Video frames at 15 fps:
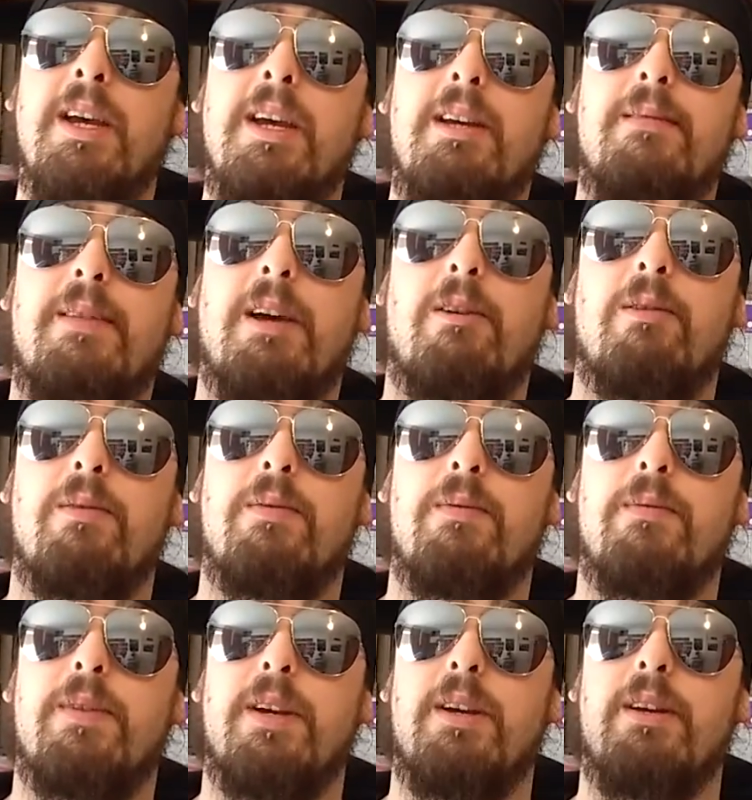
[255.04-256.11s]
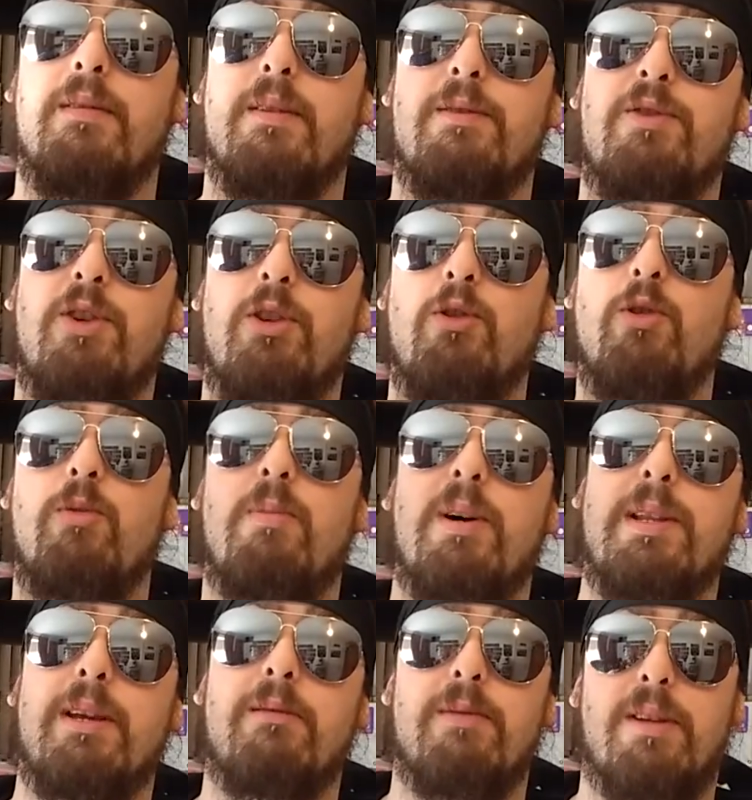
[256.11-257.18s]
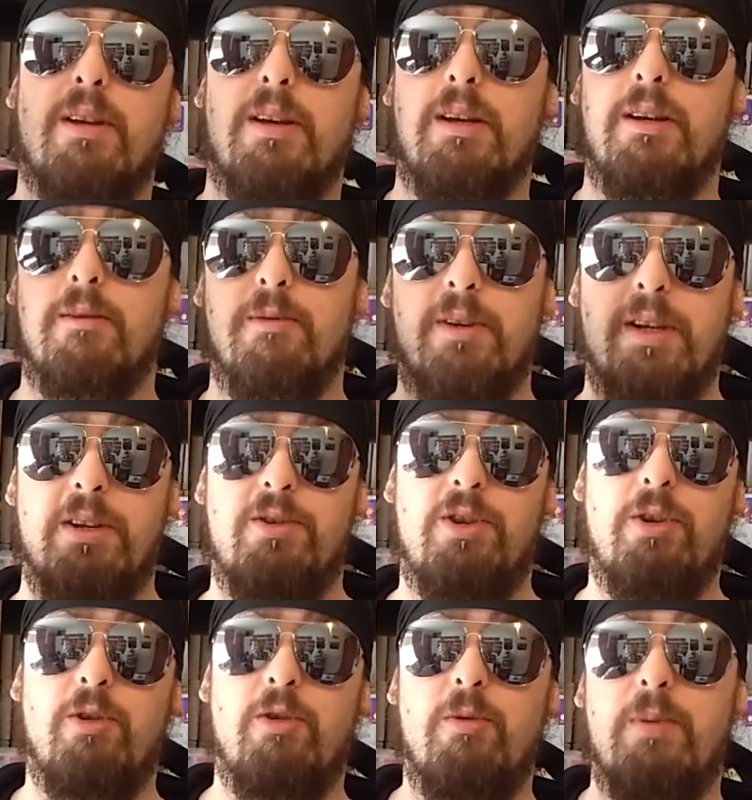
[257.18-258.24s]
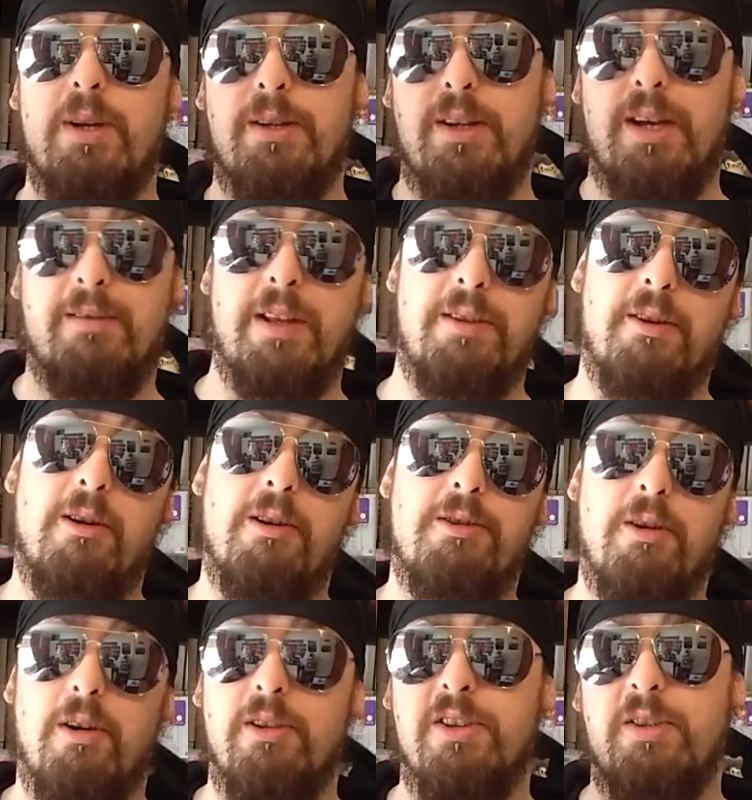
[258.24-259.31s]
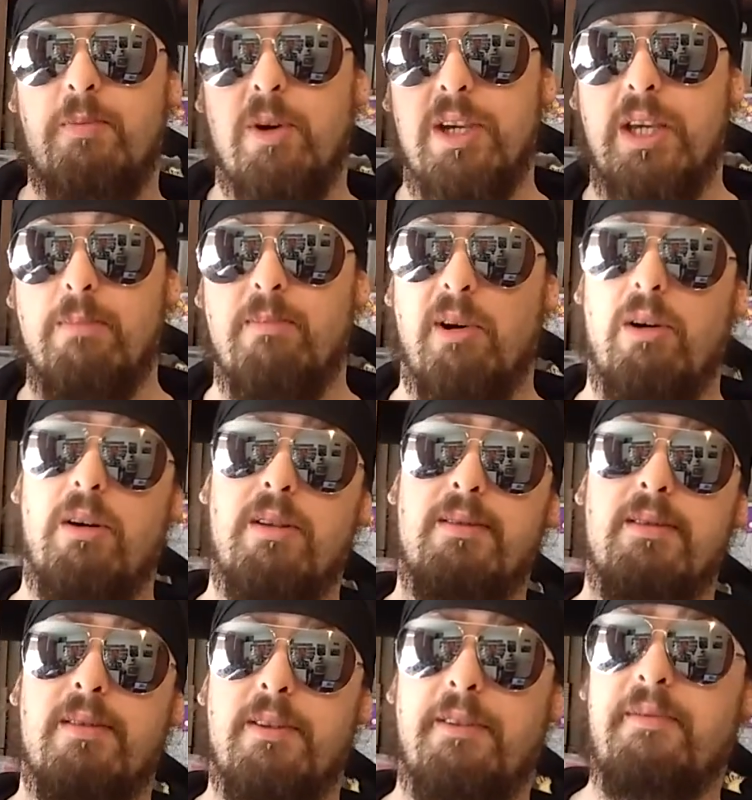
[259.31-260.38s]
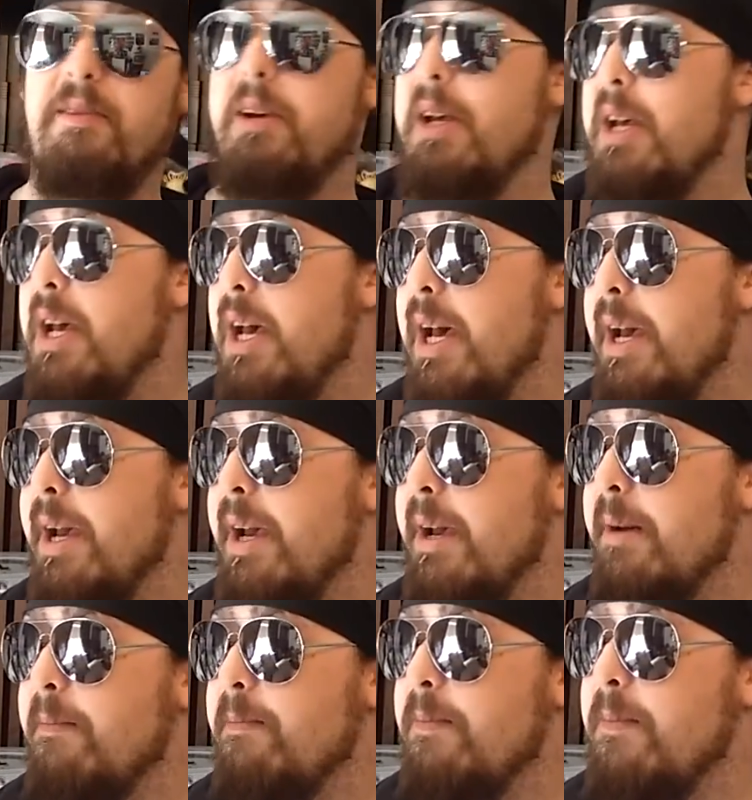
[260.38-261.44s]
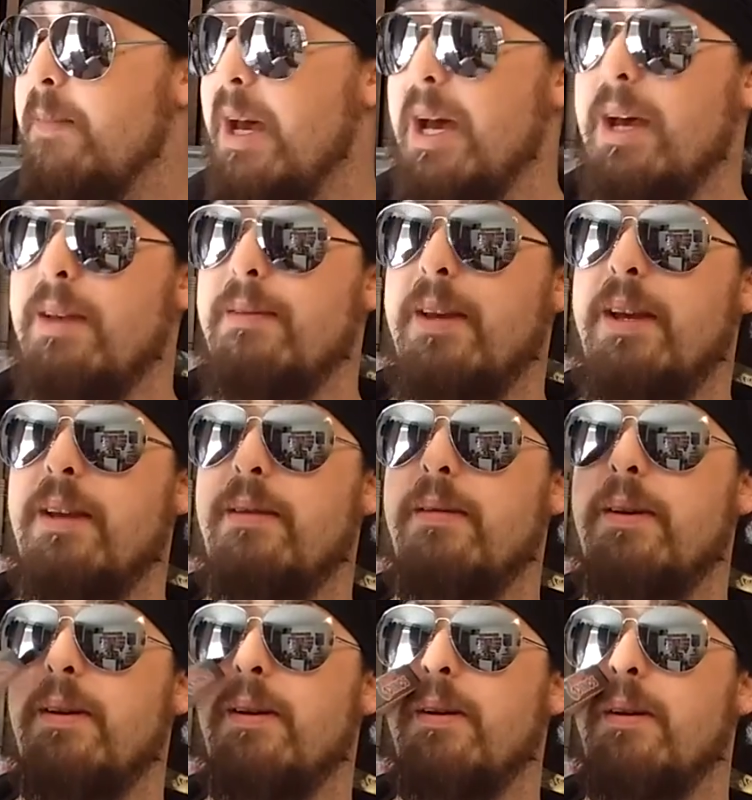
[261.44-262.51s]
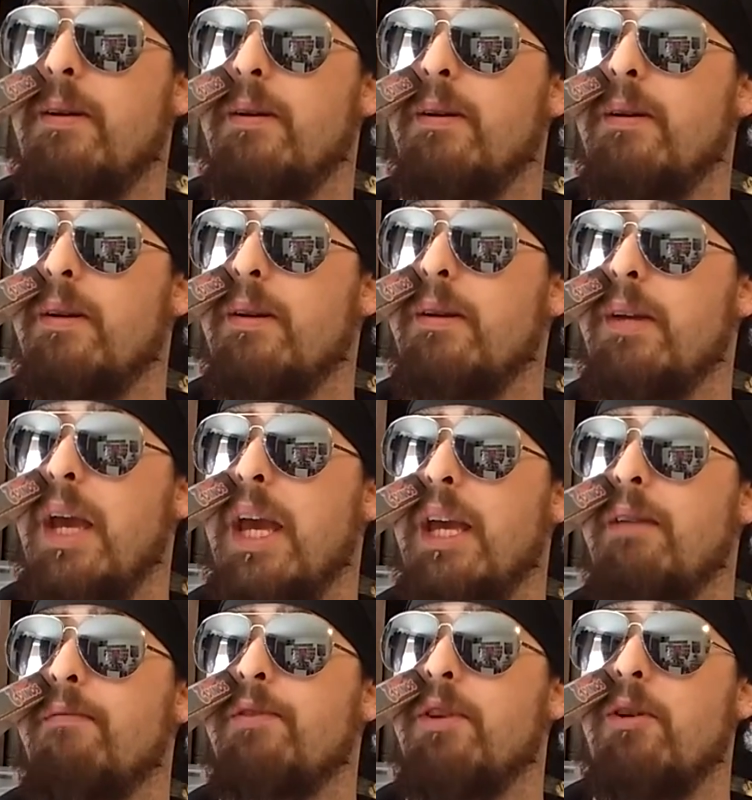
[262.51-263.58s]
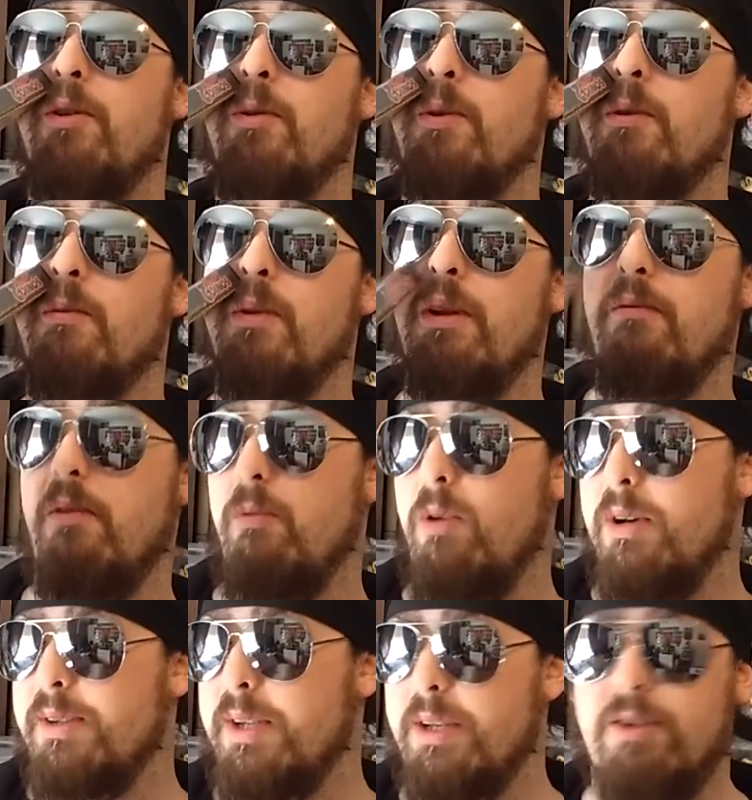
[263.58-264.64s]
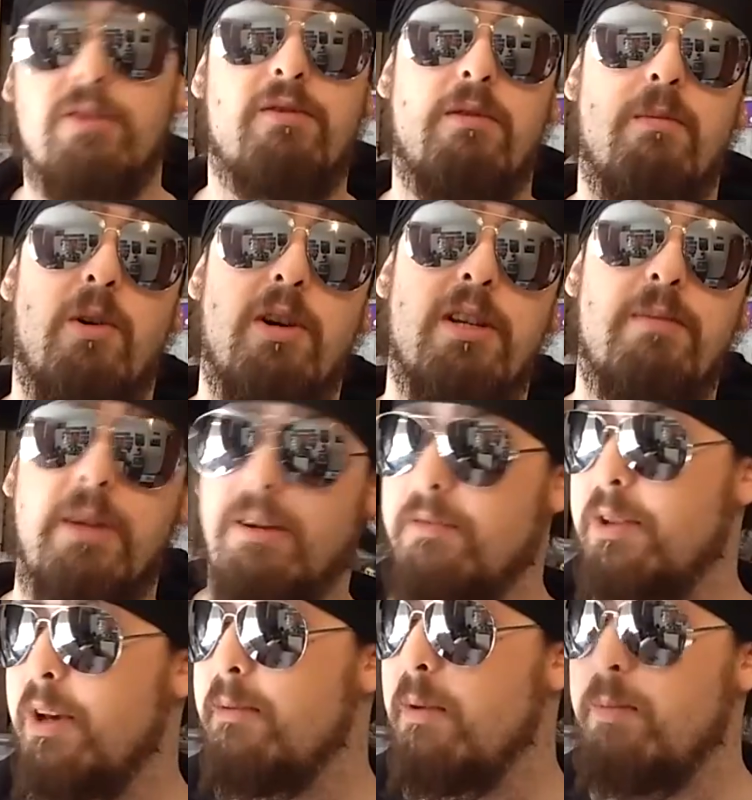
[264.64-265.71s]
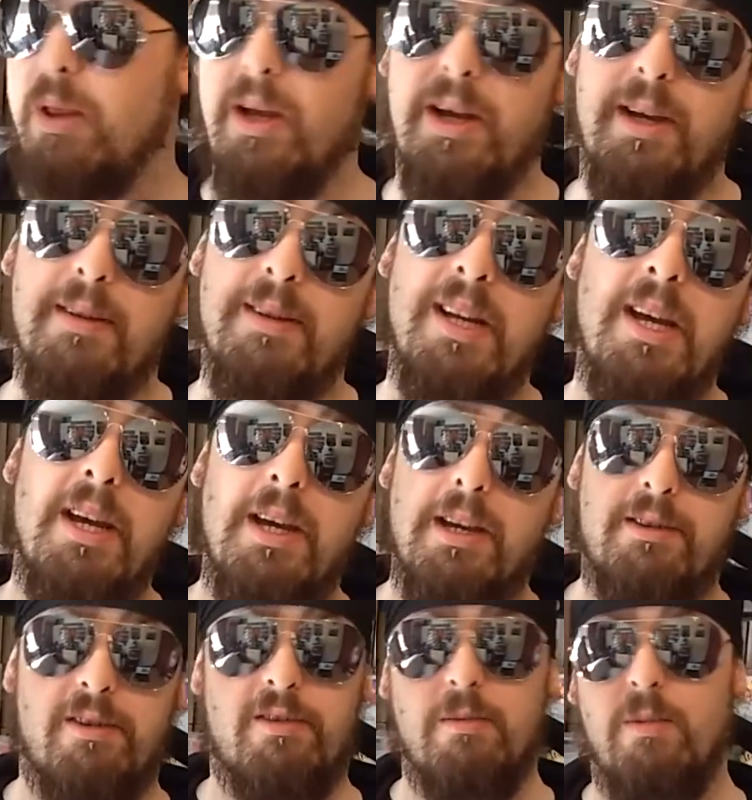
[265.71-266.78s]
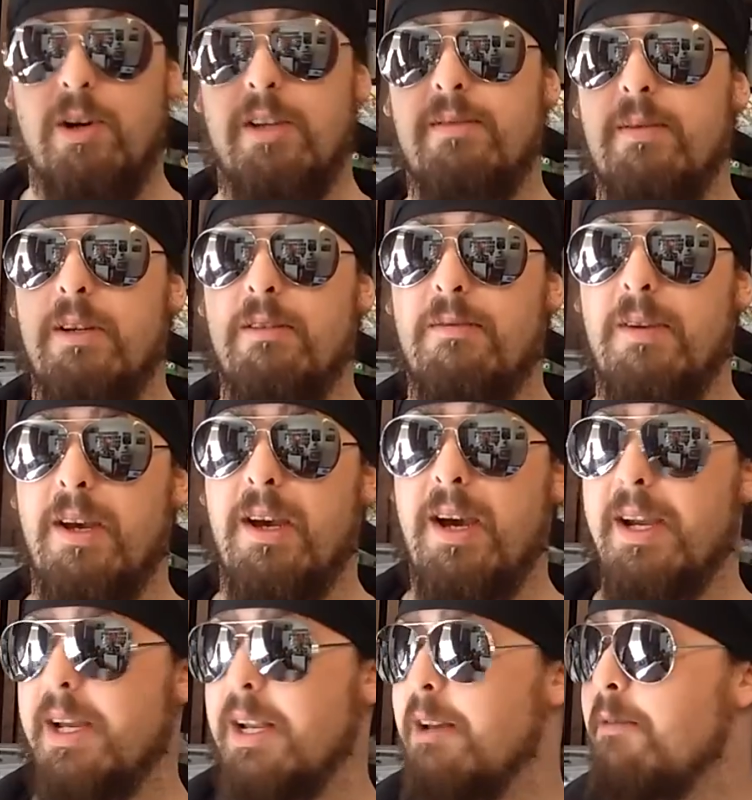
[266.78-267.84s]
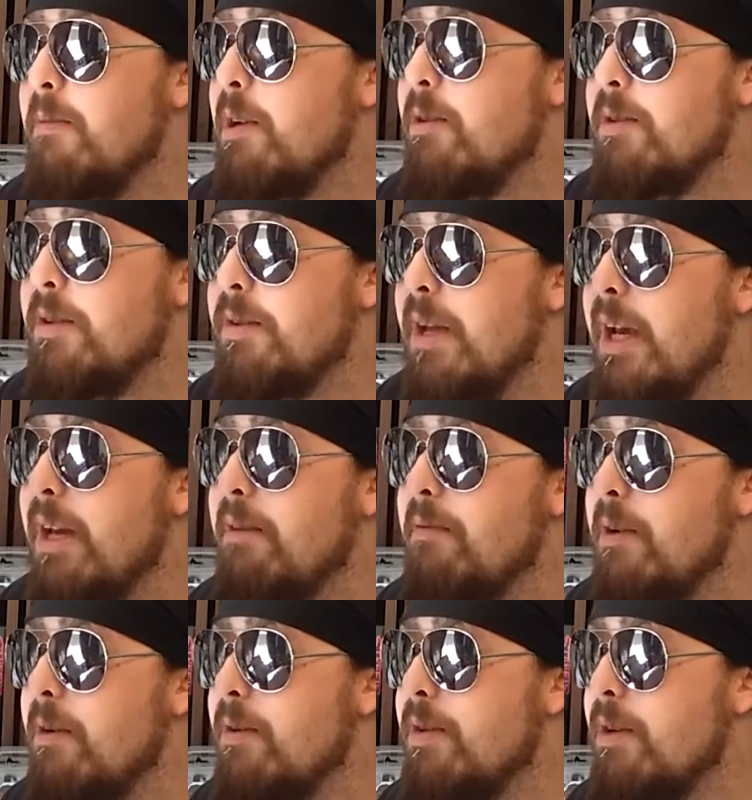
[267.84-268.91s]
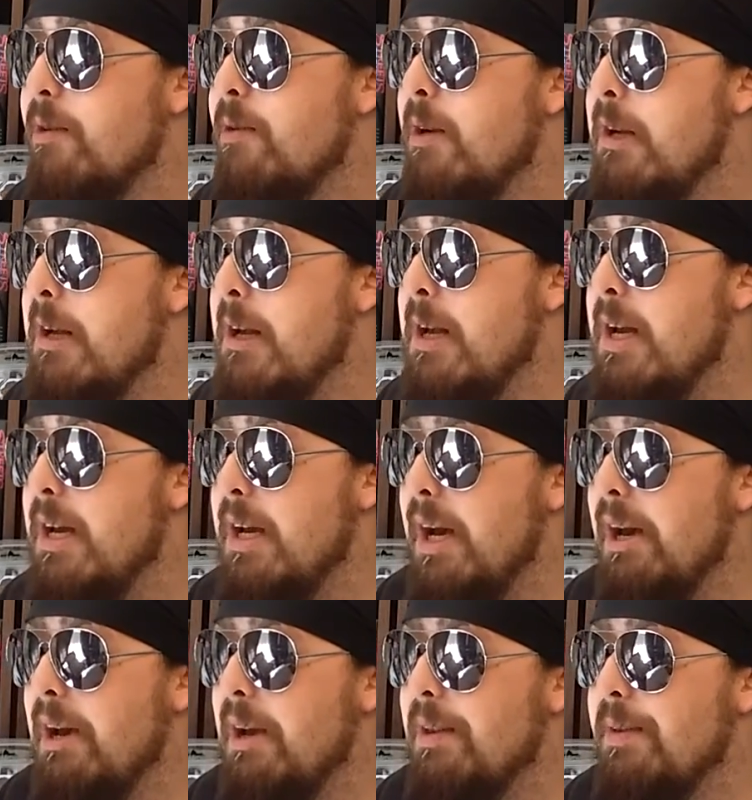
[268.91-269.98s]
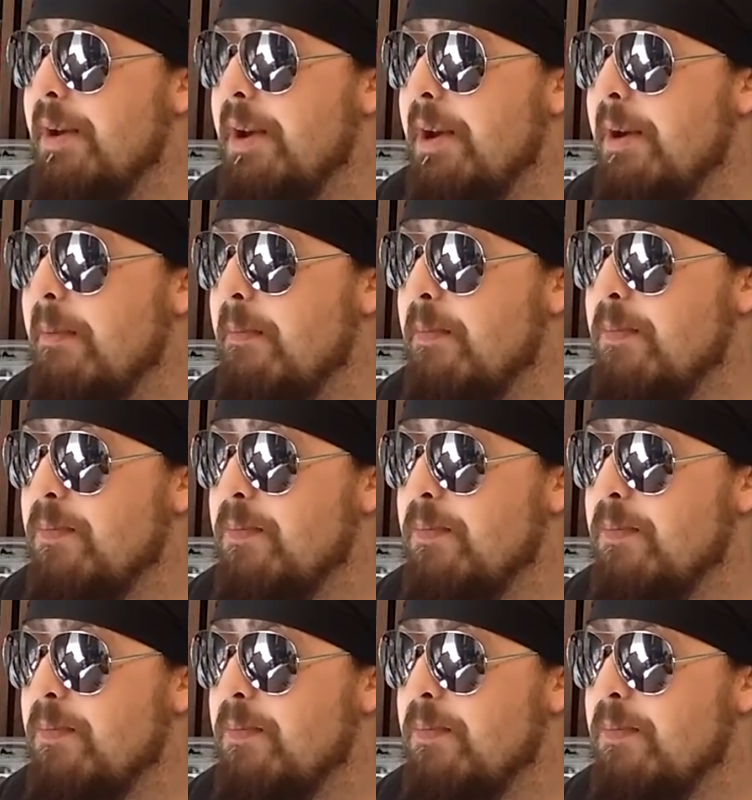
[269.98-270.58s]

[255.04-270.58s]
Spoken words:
down the tube. I think it was like a tube, and you had to dodge all the spiky balls and stuff. And then the cave zone or whatever it was. It just reminds me, every time I play it, it just reminds me of hanging out with my cousin Dave years ago. And